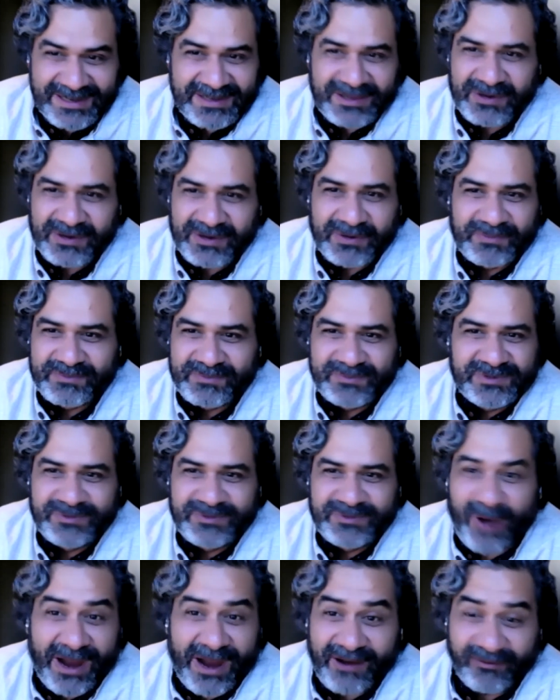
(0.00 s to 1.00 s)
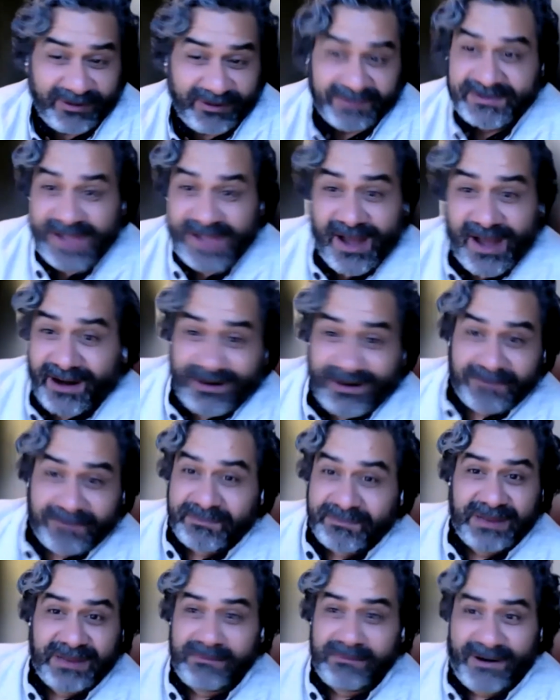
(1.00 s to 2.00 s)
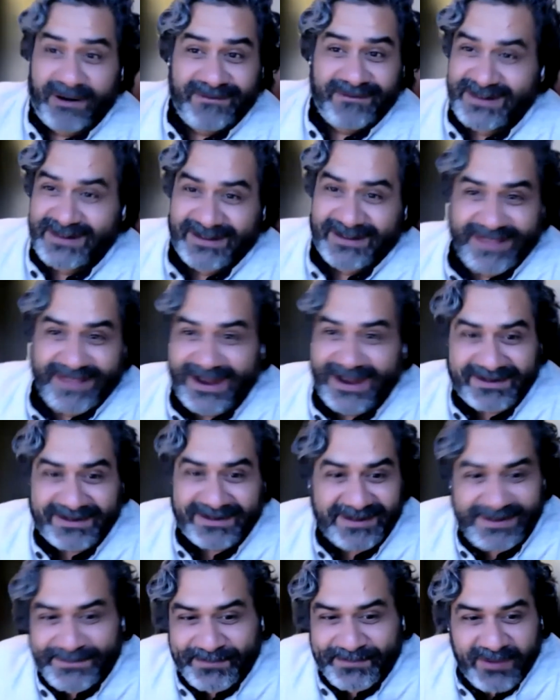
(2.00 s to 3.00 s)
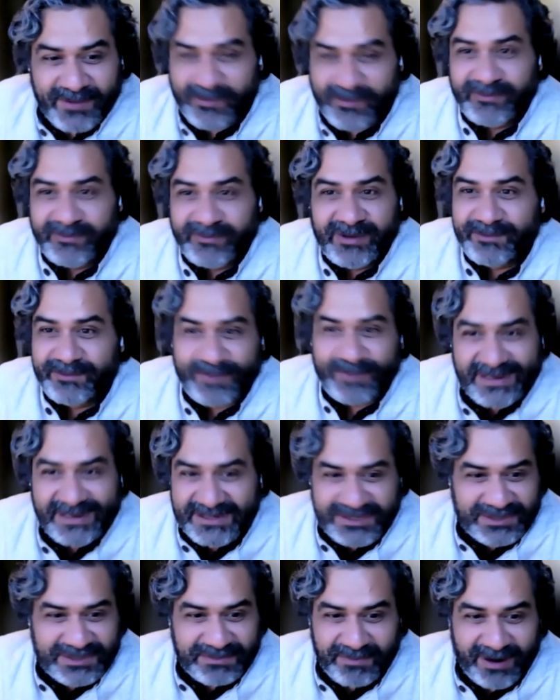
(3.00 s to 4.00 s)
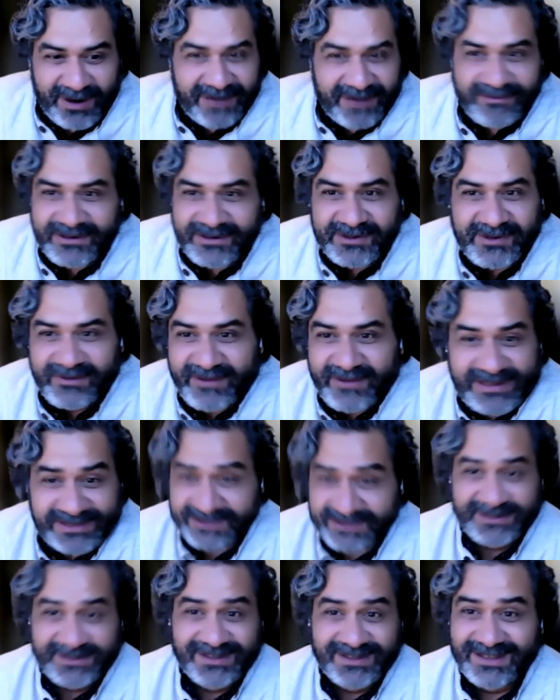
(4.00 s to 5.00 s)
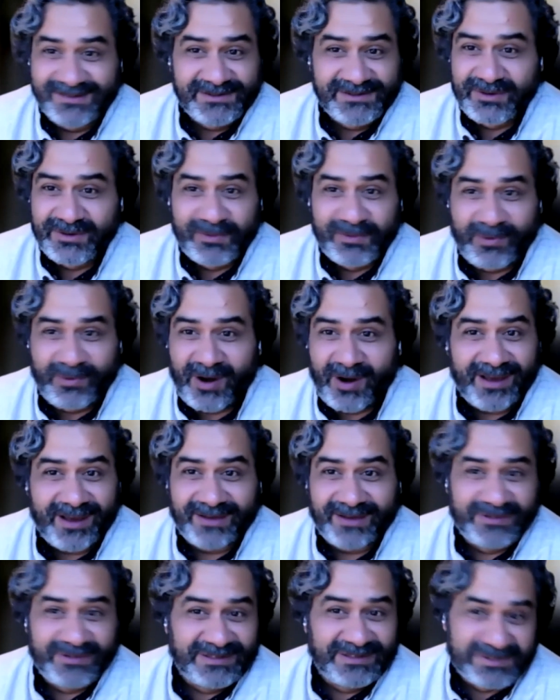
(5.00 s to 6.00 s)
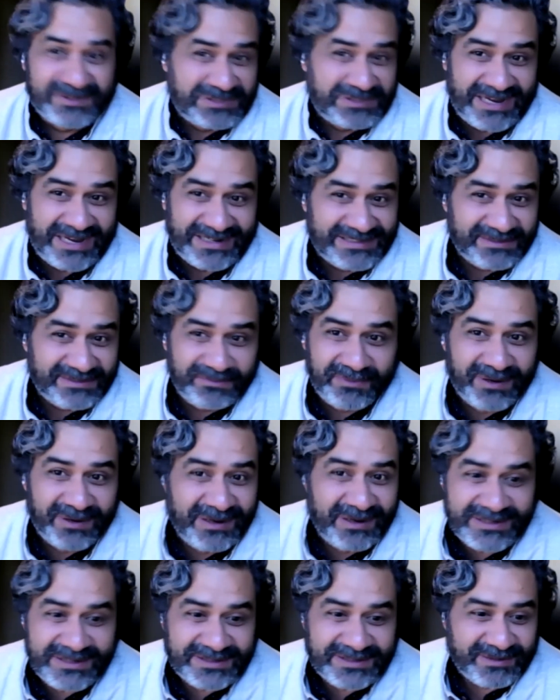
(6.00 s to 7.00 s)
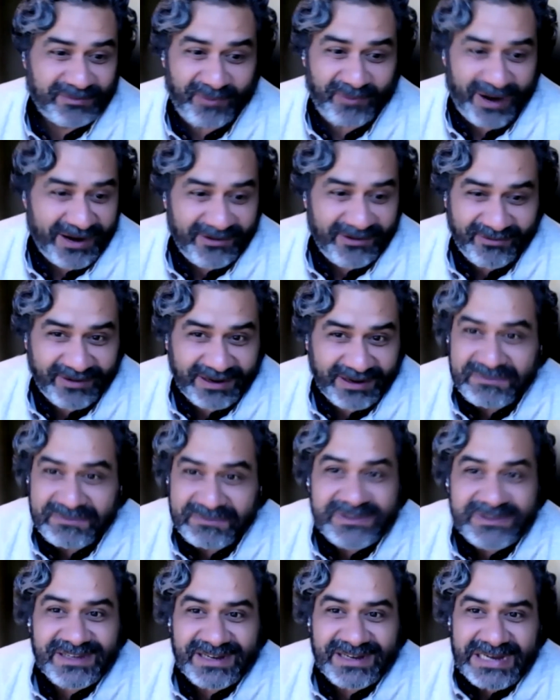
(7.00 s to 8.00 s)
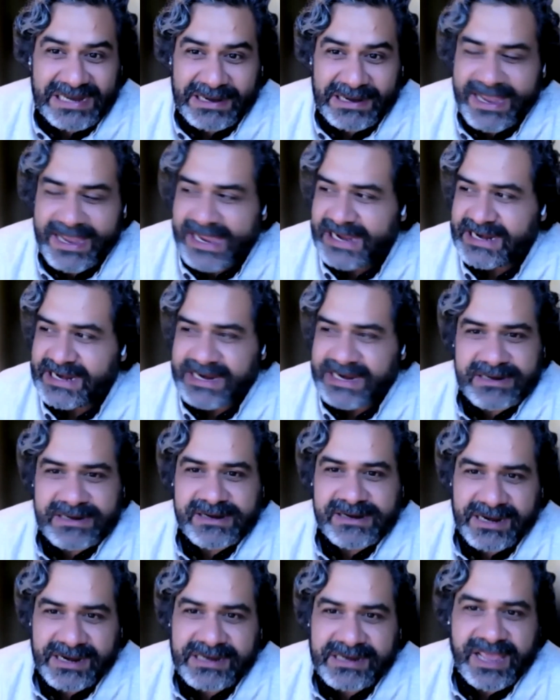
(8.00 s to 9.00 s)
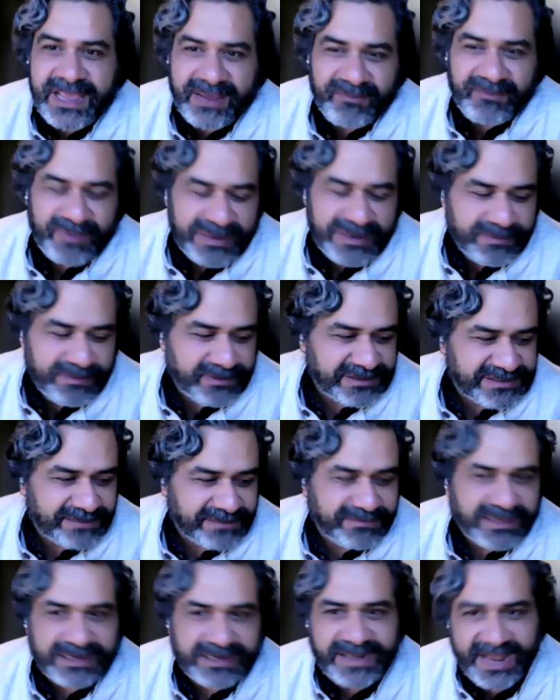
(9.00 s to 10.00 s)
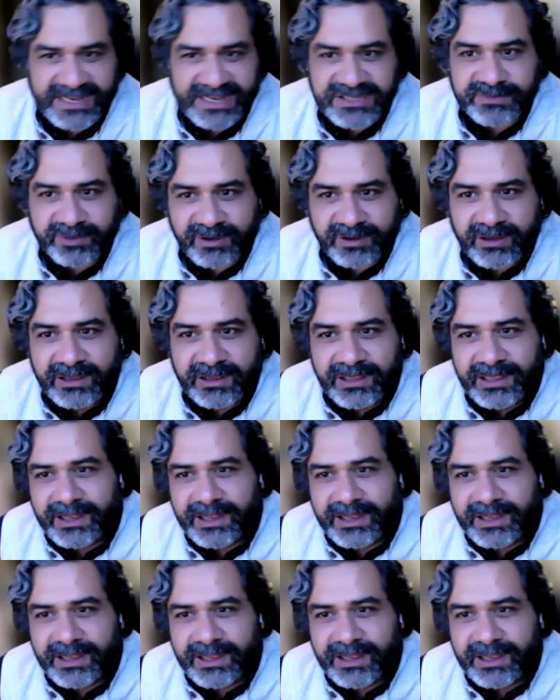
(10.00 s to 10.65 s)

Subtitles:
wireframes. Our company, Marvin, did that. When we pitched Marvin to investors, there was no product. We just had some wireframes, and it gave people something tangible